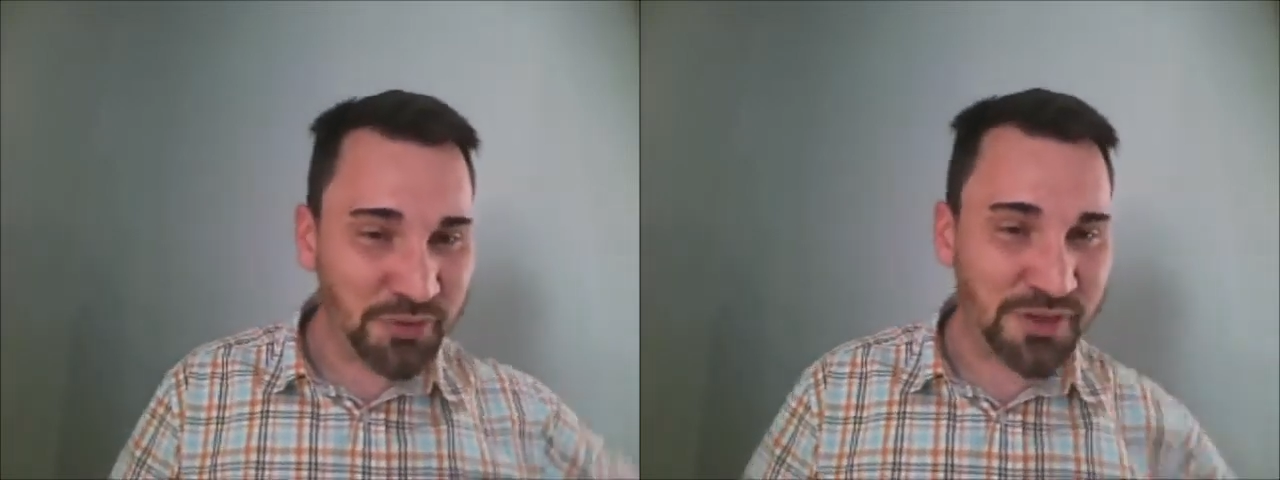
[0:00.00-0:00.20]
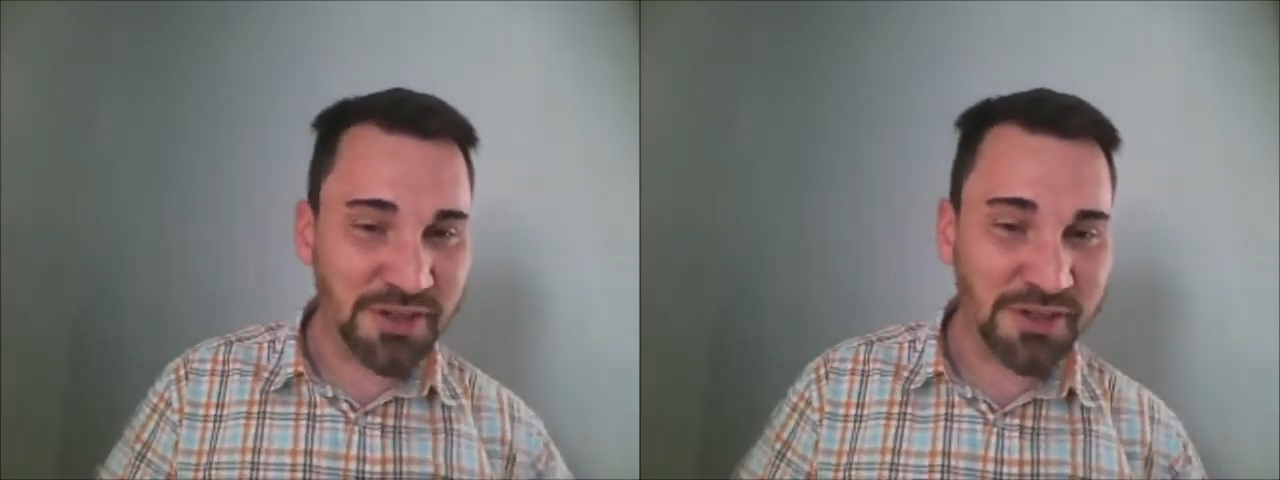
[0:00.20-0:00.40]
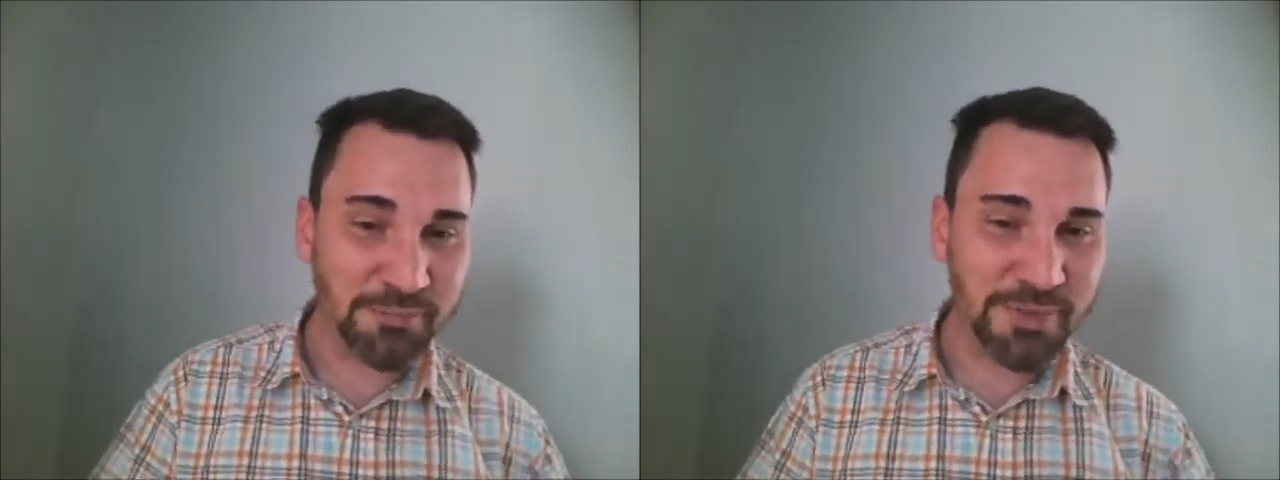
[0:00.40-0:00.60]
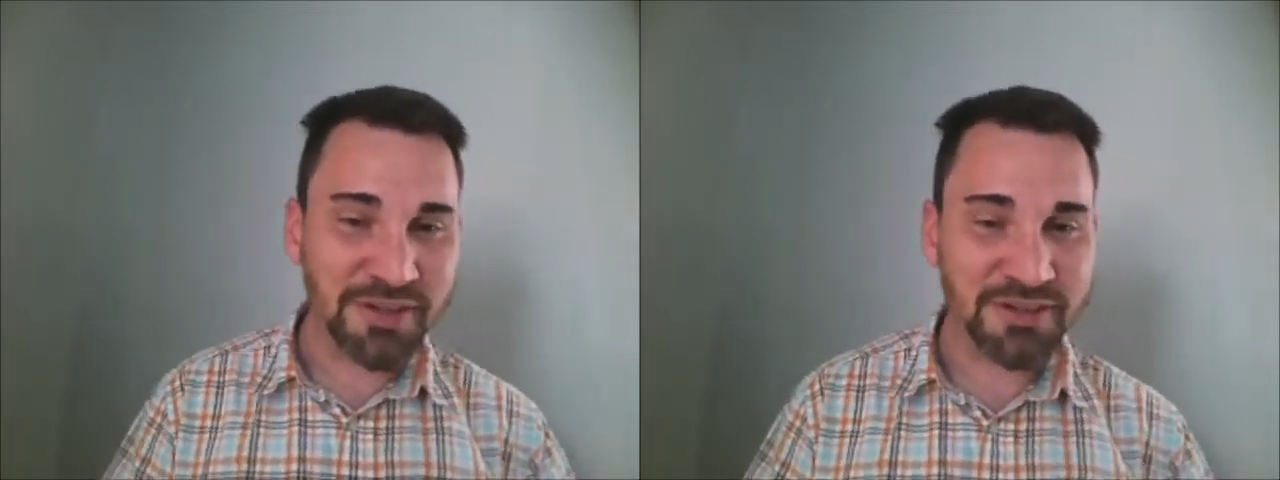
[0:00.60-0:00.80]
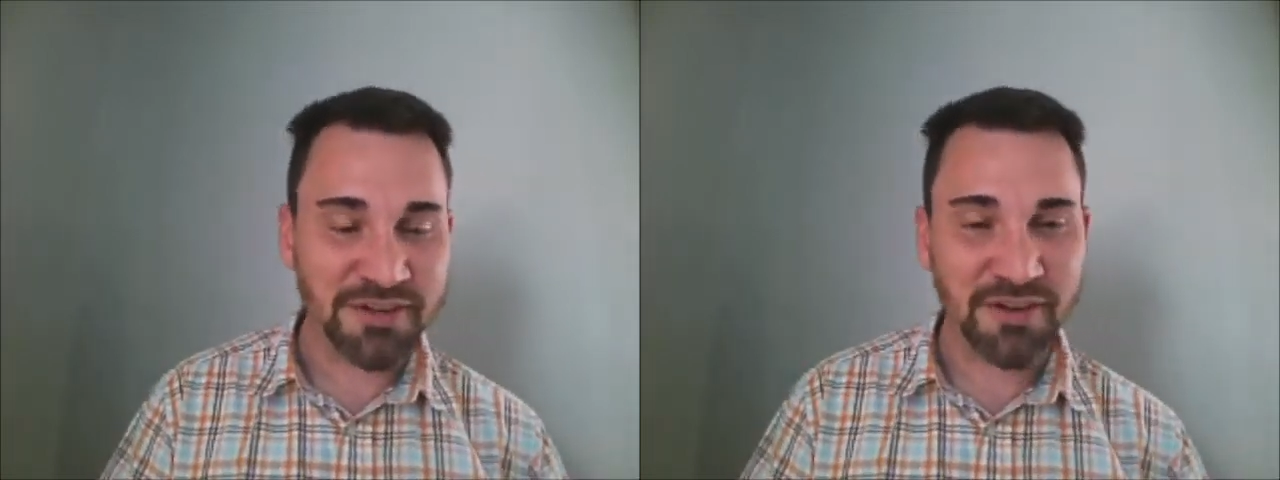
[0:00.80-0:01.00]
Uh,
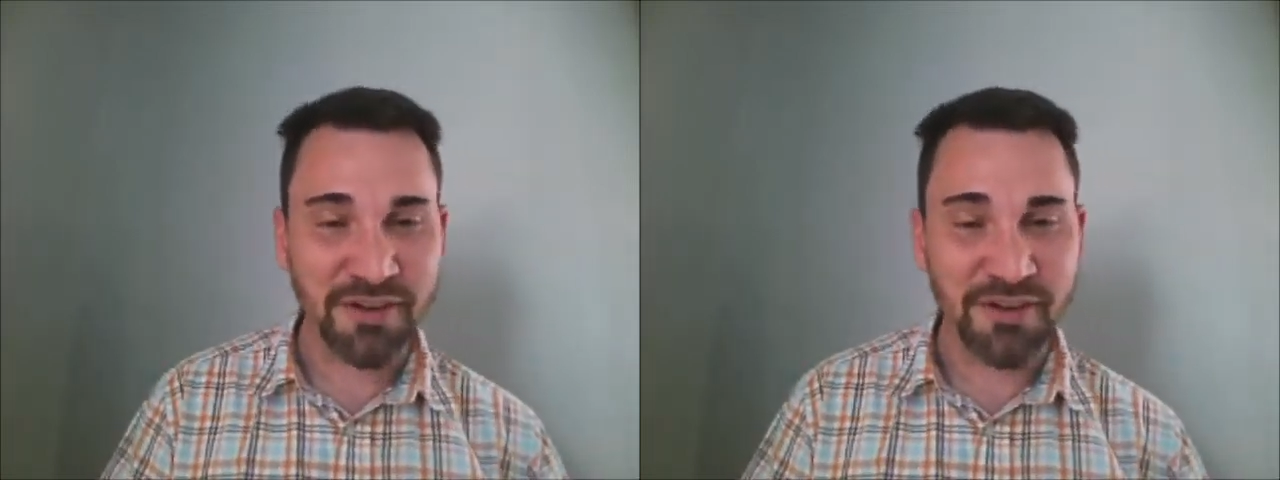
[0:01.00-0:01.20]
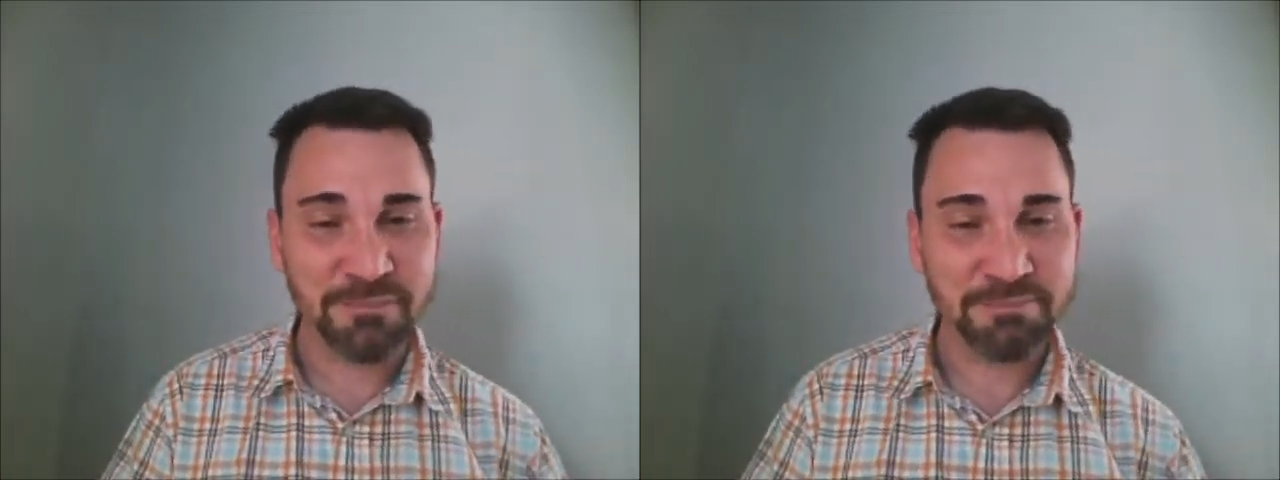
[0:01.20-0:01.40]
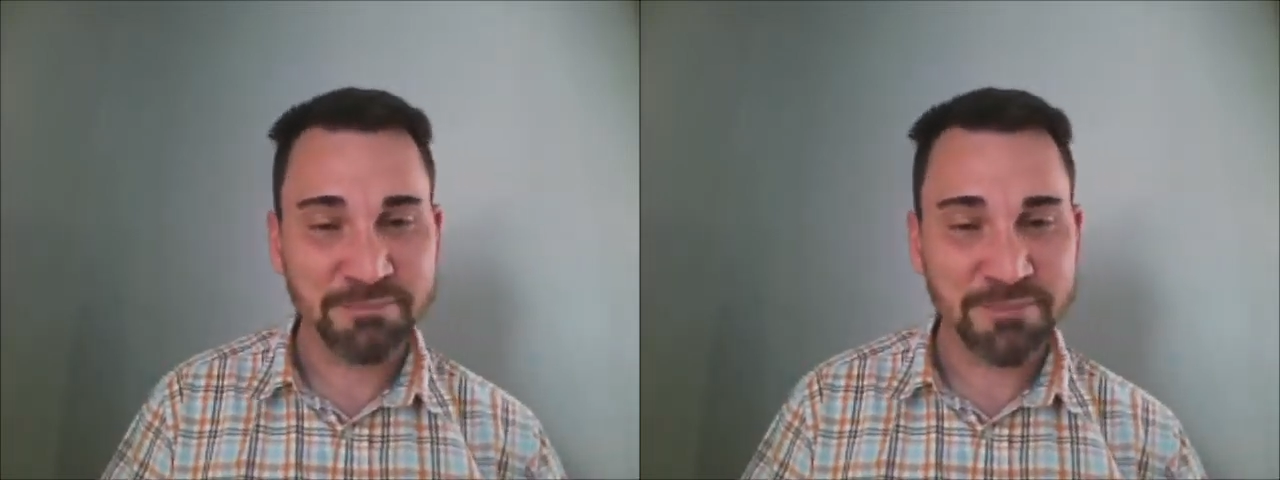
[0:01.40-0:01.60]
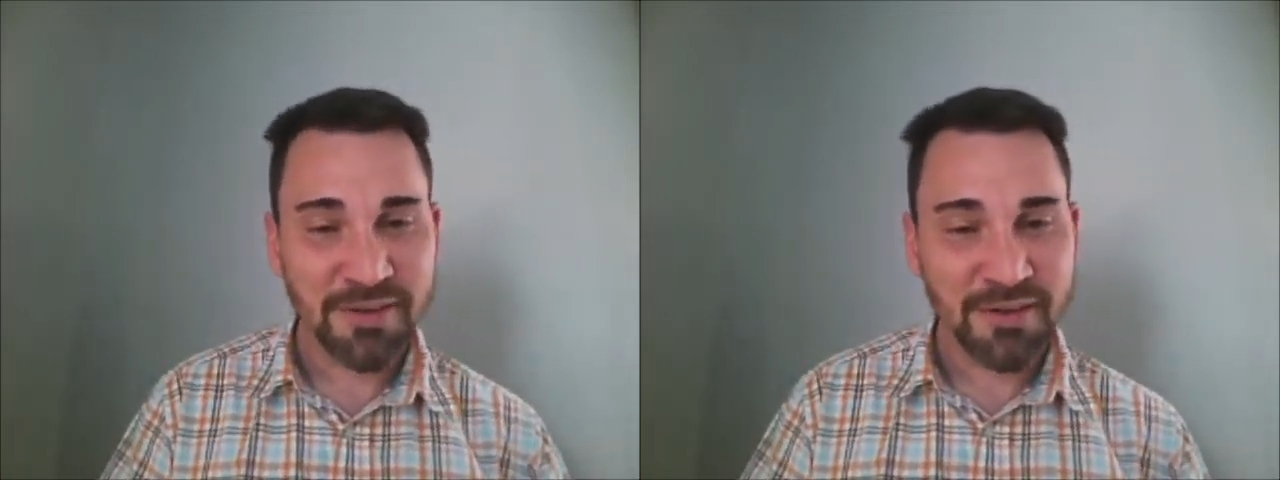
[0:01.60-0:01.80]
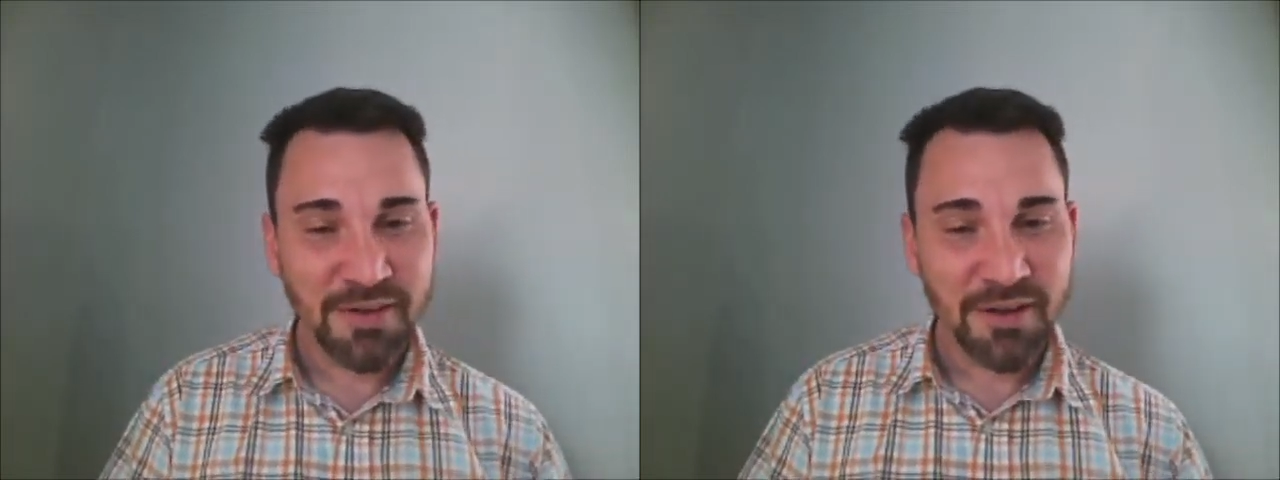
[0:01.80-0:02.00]
we can read this in the
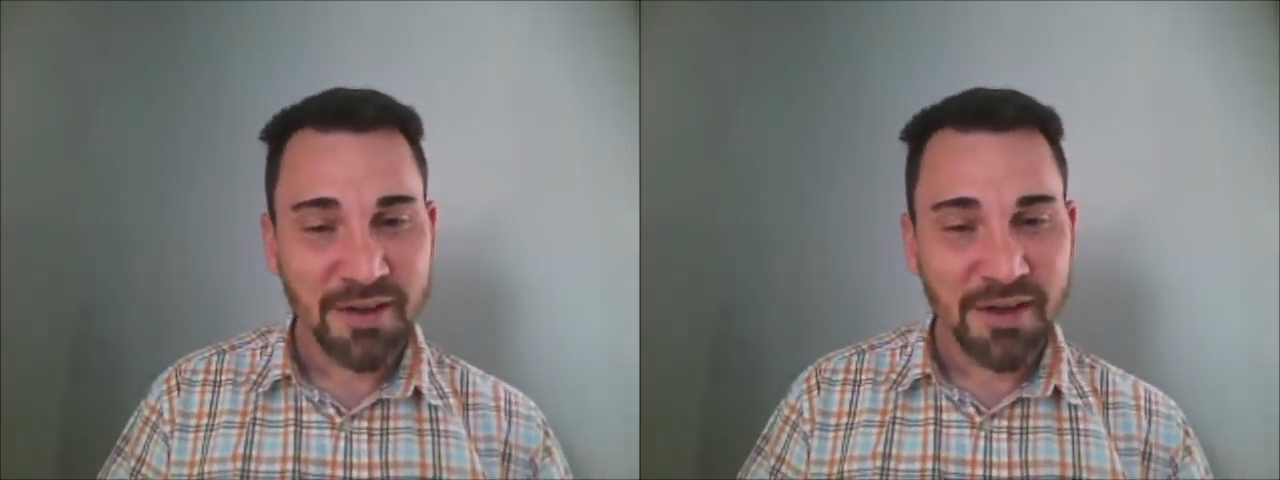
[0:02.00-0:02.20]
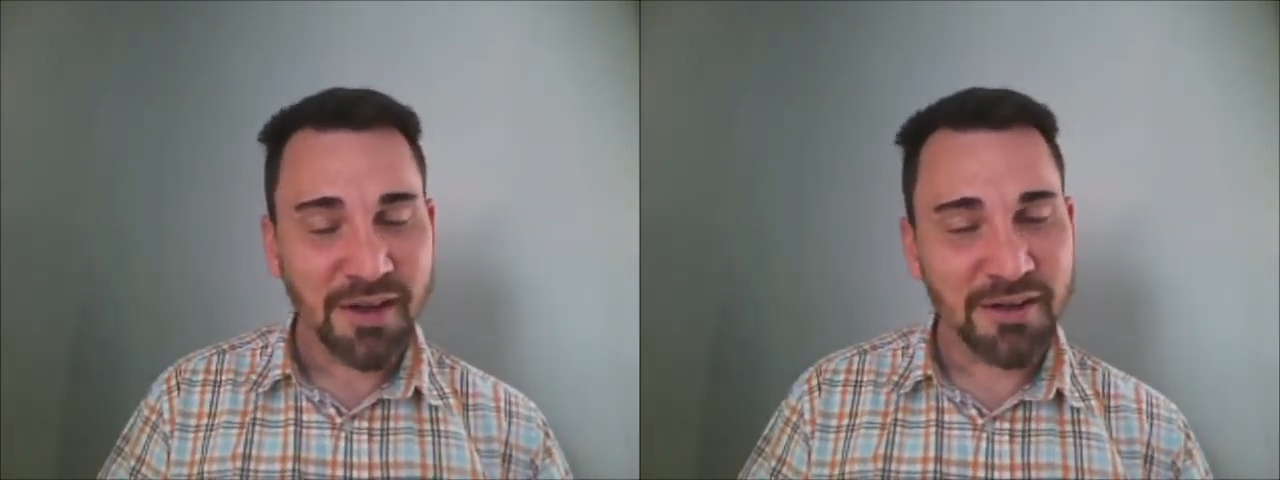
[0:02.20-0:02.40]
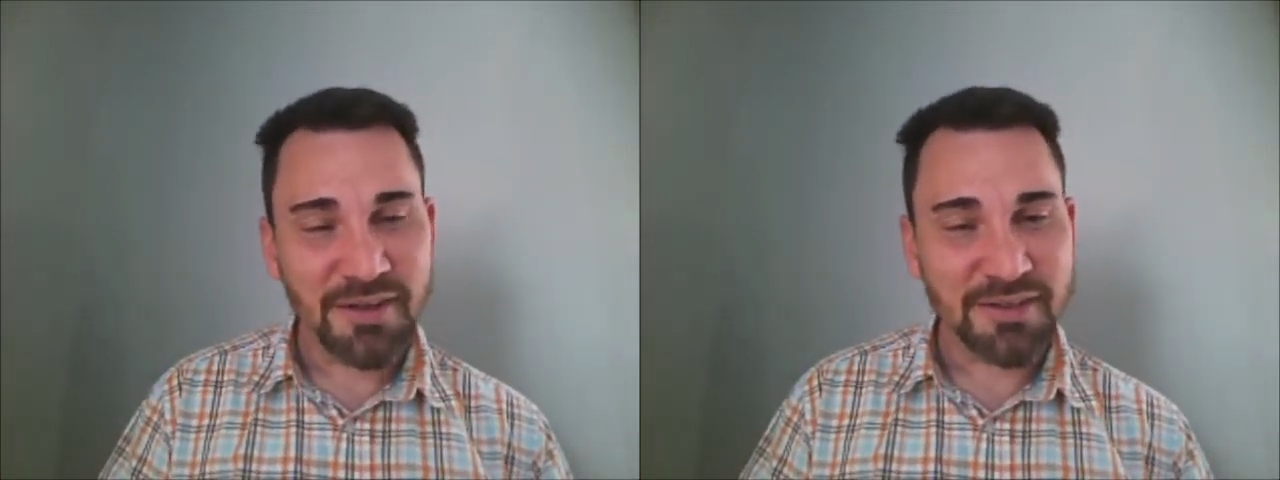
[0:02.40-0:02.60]
book of Proverbs.